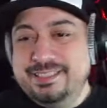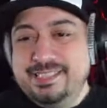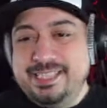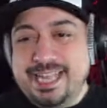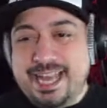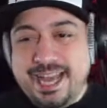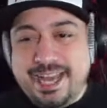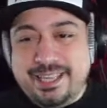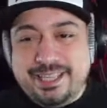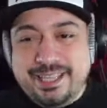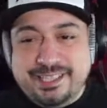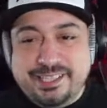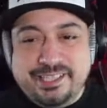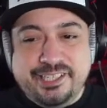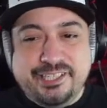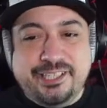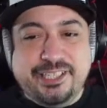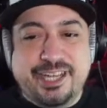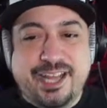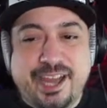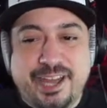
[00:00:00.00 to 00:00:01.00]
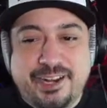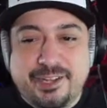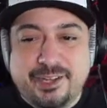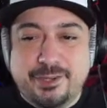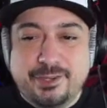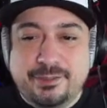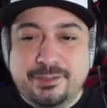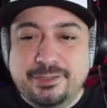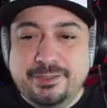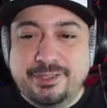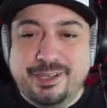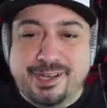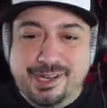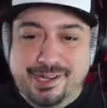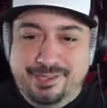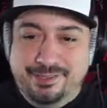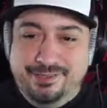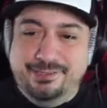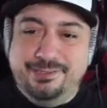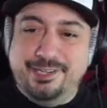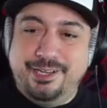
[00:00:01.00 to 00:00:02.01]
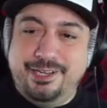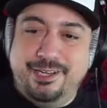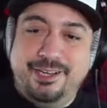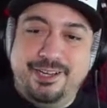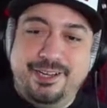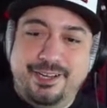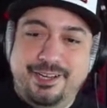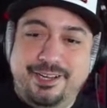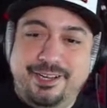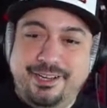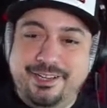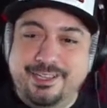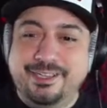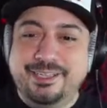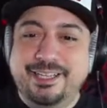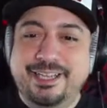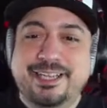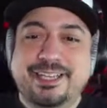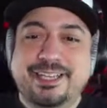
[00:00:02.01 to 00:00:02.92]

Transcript: Dad, that's a shadow. I don't care.